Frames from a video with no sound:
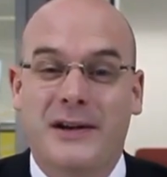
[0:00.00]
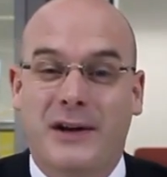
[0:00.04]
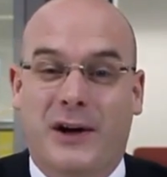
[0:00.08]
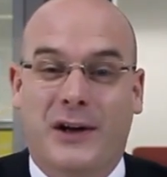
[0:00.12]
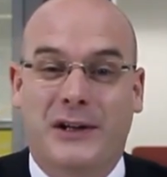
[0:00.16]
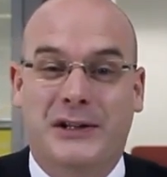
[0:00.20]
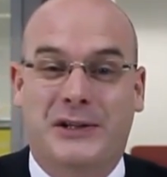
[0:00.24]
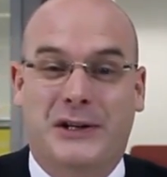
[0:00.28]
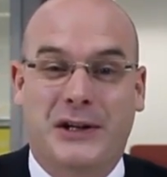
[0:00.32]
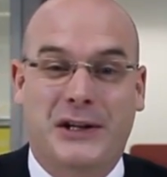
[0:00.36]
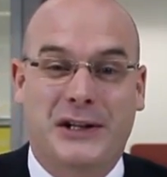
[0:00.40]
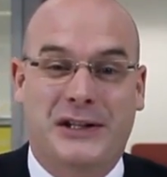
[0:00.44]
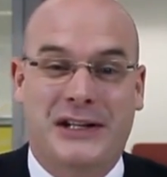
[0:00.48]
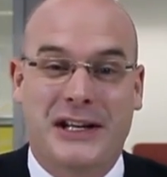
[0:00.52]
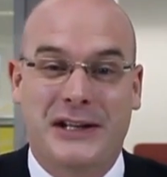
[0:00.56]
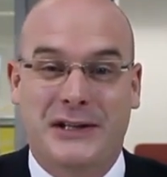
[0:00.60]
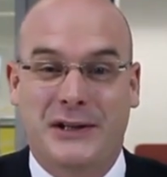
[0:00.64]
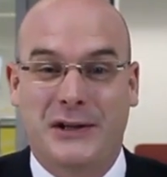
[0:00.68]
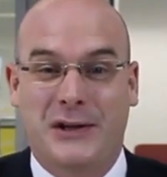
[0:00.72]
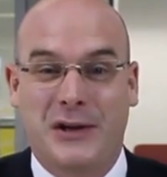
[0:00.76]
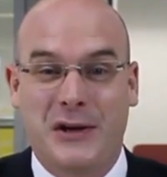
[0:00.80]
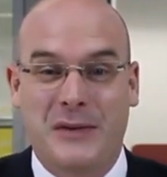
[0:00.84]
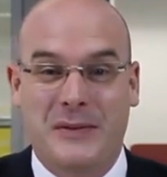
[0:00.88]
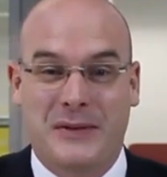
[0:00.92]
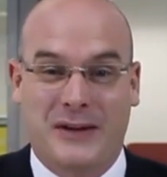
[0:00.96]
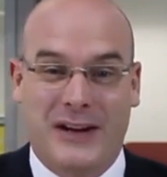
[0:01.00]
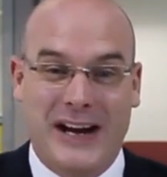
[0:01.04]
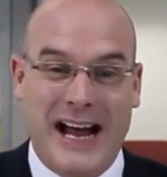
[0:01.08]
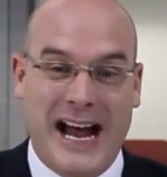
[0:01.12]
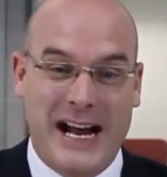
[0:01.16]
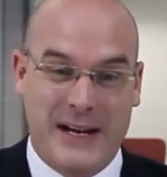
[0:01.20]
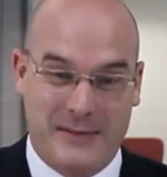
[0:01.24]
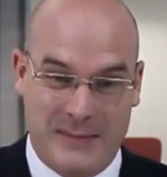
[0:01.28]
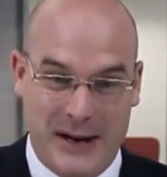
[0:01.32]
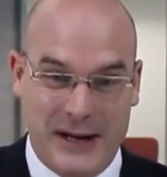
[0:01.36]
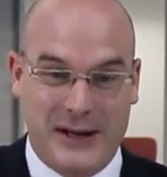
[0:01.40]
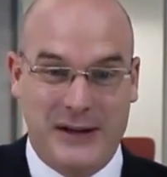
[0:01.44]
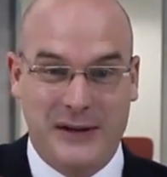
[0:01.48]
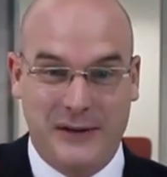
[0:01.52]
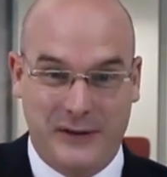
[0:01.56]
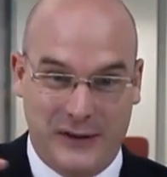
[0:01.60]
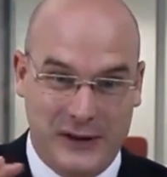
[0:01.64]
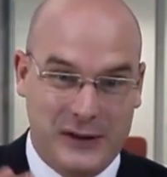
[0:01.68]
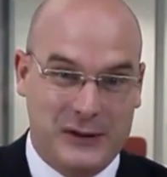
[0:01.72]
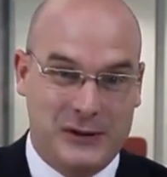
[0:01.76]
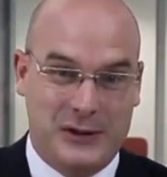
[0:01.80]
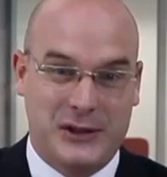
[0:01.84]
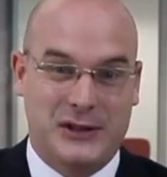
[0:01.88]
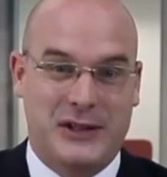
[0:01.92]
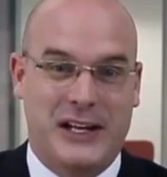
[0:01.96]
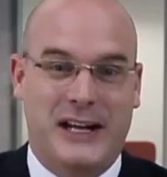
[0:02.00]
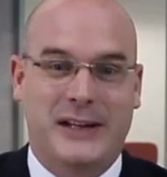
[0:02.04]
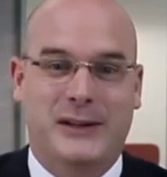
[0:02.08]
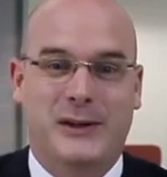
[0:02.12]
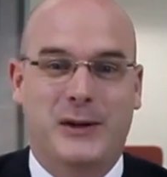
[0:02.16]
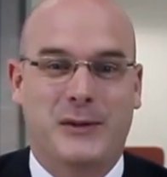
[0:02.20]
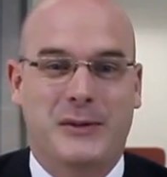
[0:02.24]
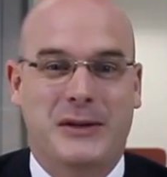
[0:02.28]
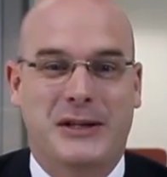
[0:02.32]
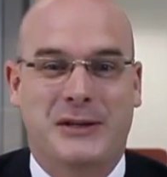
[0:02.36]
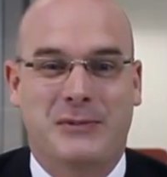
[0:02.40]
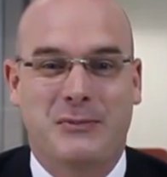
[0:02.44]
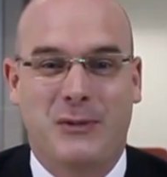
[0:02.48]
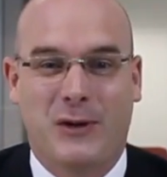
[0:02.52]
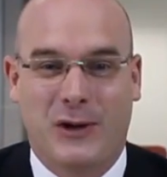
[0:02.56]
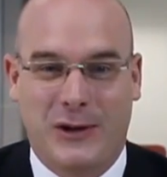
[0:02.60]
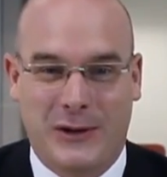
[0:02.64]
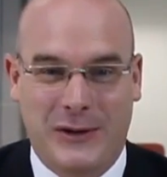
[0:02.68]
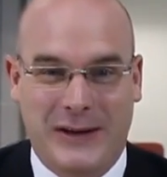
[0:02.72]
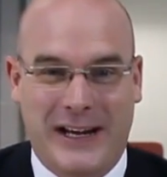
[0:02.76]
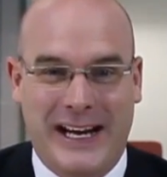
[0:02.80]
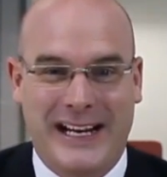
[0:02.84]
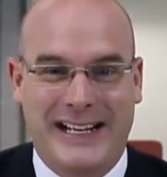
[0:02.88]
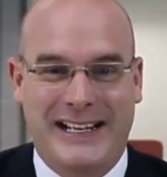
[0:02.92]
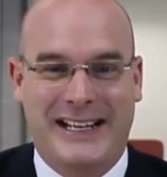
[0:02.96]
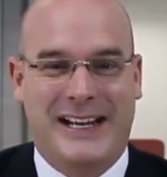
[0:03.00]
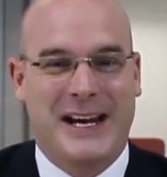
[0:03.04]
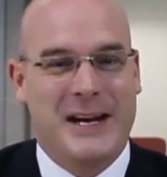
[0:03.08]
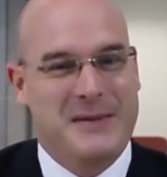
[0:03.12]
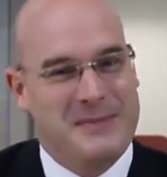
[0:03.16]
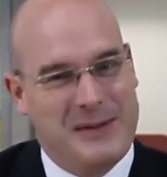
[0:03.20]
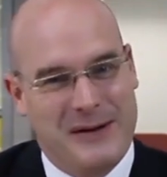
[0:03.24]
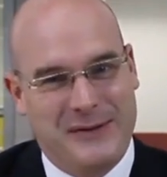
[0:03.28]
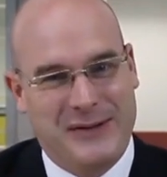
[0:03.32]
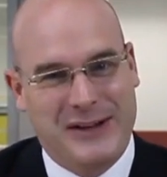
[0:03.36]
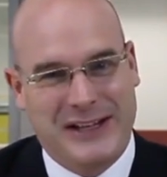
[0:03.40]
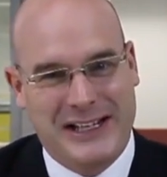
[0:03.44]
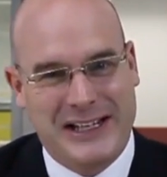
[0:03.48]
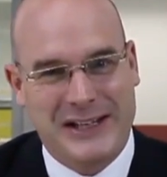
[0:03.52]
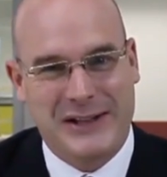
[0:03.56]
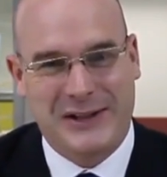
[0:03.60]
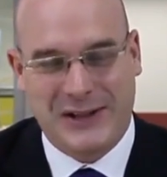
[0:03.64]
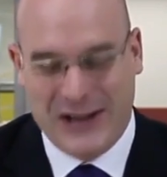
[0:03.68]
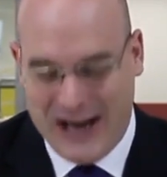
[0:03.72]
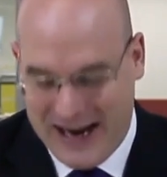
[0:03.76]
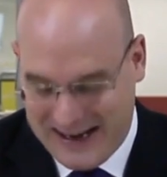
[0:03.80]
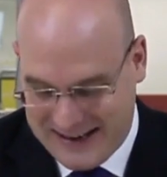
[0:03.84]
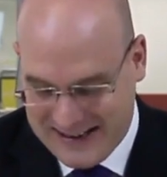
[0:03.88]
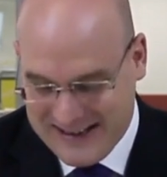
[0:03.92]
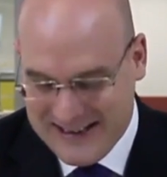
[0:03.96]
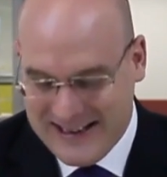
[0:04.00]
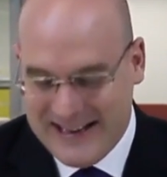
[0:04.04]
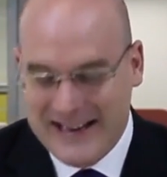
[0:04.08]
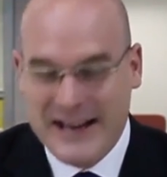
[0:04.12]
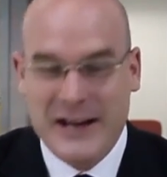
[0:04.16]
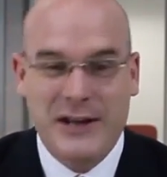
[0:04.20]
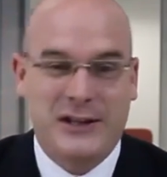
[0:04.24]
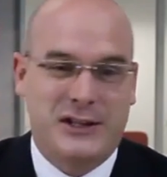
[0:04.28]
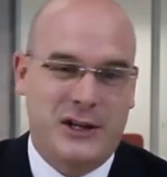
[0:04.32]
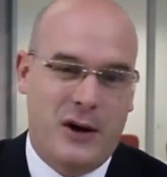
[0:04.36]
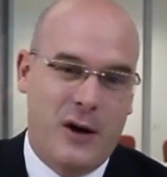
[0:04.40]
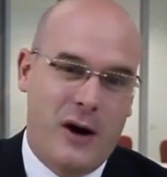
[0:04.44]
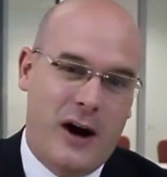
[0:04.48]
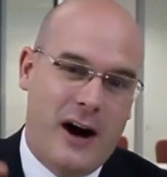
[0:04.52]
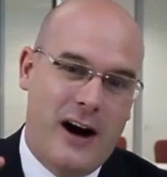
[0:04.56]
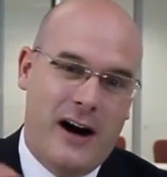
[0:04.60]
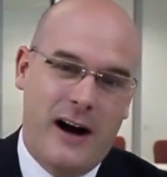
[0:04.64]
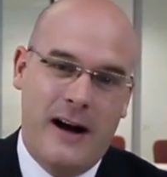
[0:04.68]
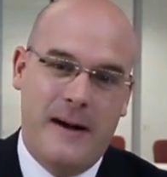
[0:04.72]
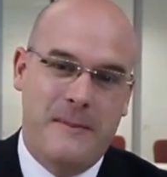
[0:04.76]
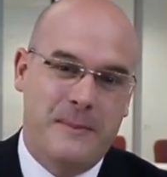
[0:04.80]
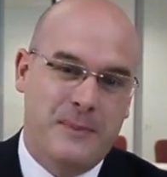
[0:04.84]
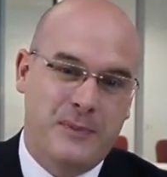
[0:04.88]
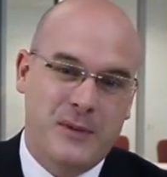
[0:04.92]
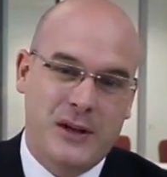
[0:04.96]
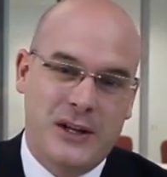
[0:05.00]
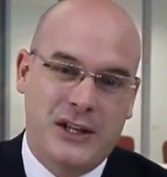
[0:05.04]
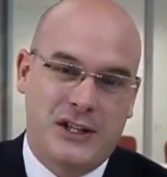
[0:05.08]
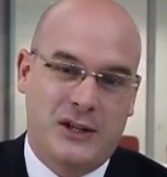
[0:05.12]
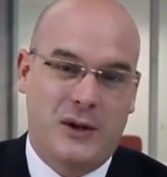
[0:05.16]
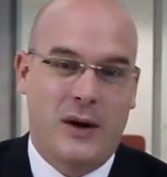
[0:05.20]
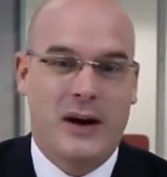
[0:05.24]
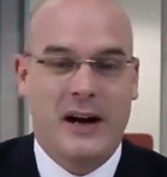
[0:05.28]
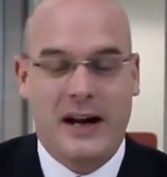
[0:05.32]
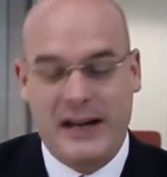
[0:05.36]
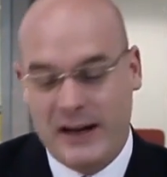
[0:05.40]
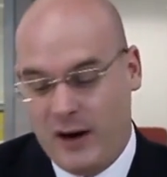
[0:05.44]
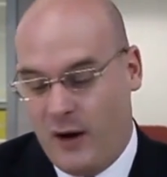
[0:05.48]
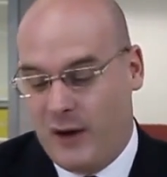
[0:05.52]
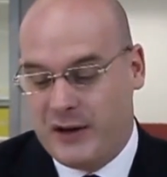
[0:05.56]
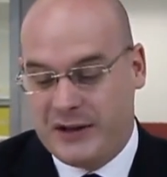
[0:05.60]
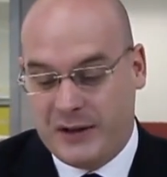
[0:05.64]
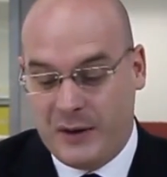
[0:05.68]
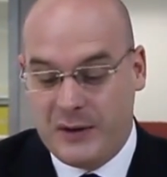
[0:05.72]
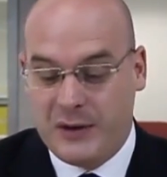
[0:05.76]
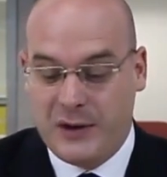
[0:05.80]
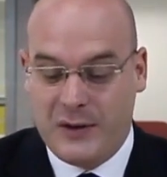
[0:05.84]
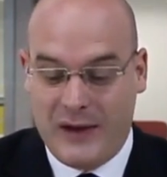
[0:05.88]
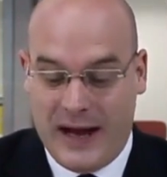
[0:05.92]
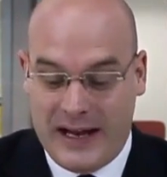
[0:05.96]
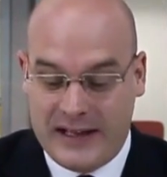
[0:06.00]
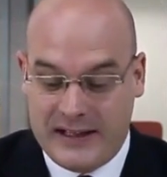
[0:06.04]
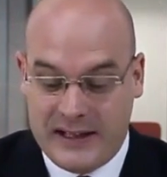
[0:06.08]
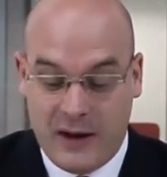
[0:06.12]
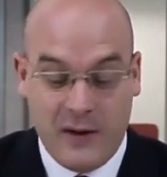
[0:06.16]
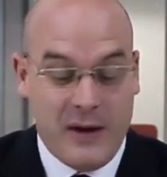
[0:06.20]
God's got a sense of humor on how to make you feel just that little bit smaller again and keep everything in check. So I do that.